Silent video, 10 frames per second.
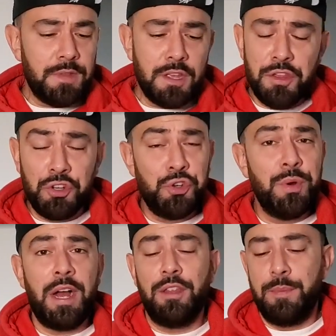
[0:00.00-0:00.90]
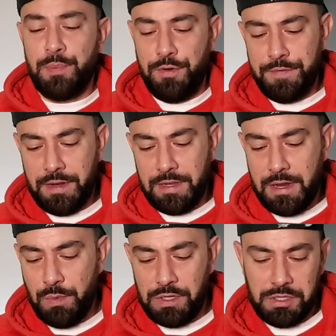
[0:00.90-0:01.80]
the shoe held up perfectly,
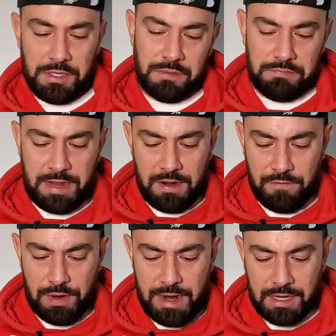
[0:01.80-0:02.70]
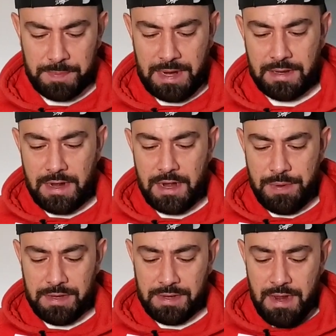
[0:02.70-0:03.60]
which is kind of what I expected
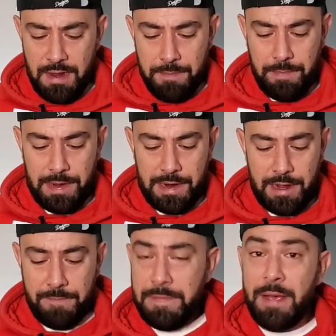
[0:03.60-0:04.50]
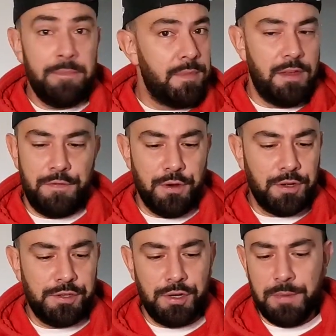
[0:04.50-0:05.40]
anyways. But yeah, if you're
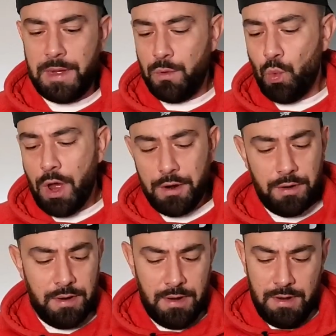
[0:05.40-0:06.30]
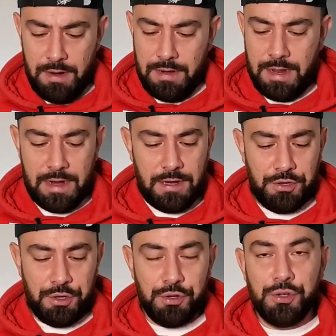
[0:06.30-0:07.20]
concerned about water getting into
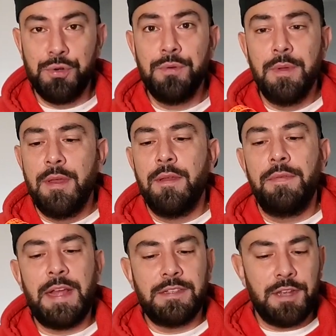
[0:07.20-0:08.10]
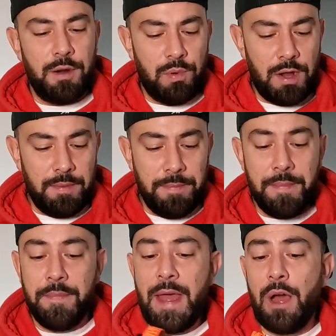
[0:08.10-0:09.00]
your shoe, that's not a problem.
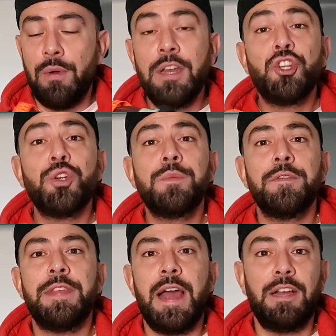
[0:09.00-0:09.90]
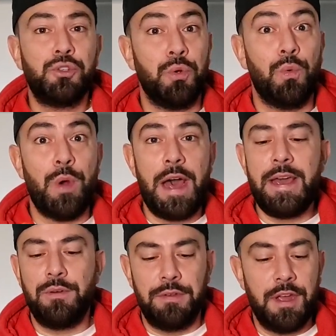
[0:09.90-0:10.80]
Now, in terms of the actual
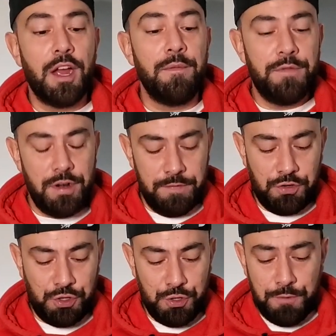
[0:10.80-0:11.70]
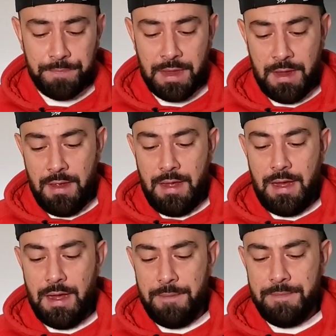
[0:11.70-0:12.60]
ride or the comfort of the shoe,
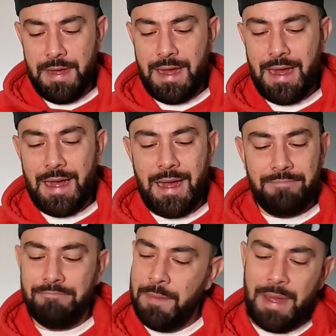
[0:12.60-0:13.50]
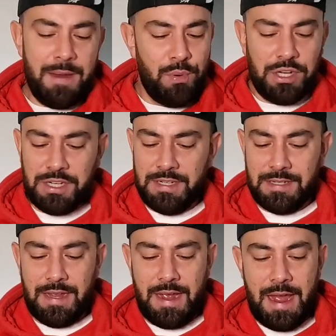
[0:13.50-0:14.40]
my impression is,
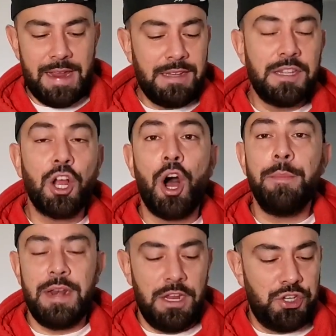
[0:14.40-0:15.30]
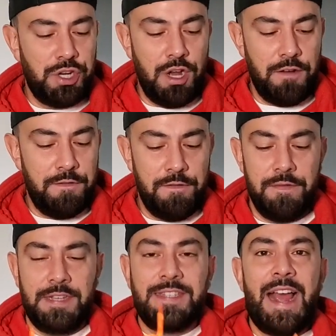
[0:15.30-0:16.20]
I guess, the combination of the
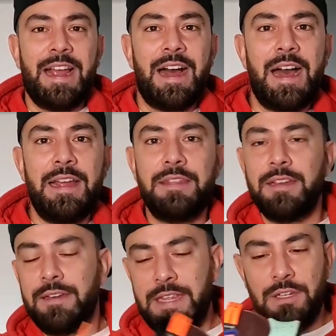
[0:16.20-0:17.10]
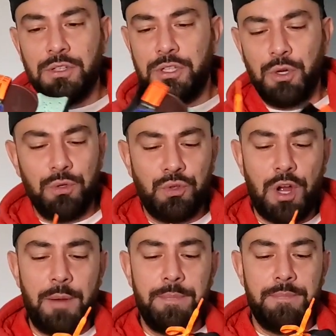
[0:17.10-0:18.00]
stack height, the heel to toe
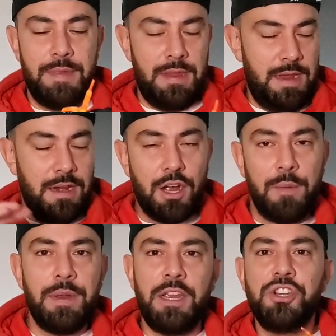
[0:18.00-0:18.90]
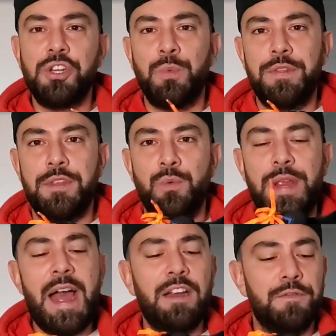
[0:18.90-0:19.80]
drop, in combination with the
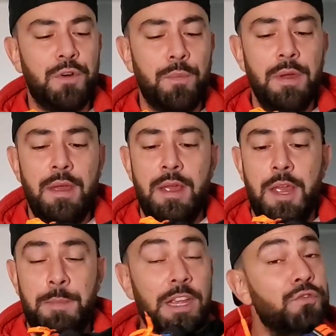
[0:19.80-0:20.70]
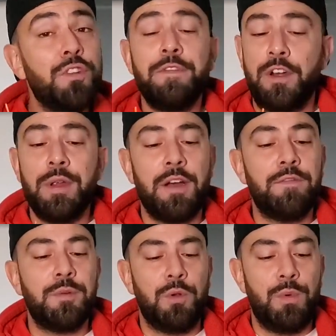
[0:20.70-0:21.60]
React foam, makes for a very
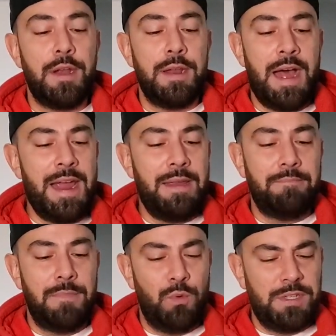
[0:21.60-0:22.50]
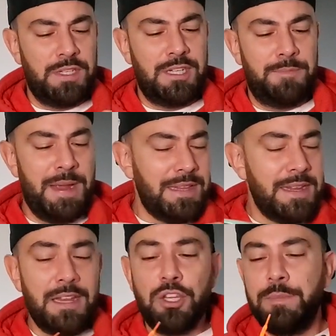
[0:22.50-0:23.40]
comfortable run. I was expecting
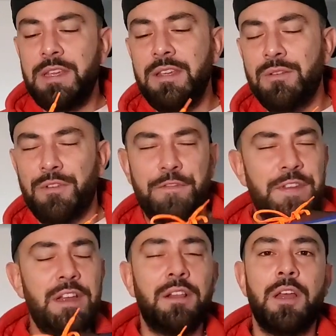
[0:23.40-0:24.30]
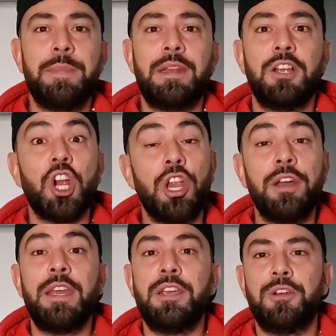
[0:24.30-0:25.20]
it to be or feel a bit
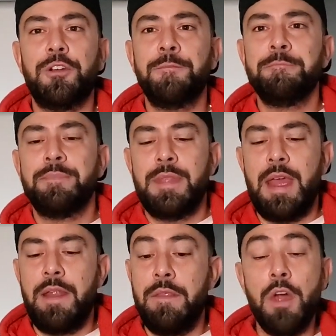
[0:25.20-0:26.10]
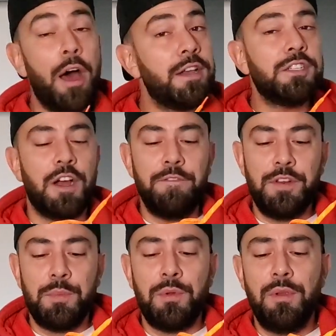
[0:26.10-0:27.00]
clunkier and not as
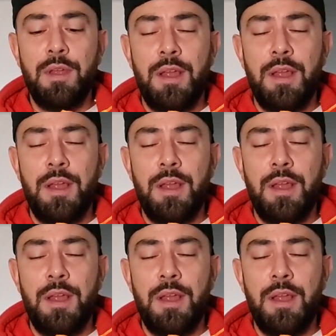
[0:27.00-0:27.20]
comfortable,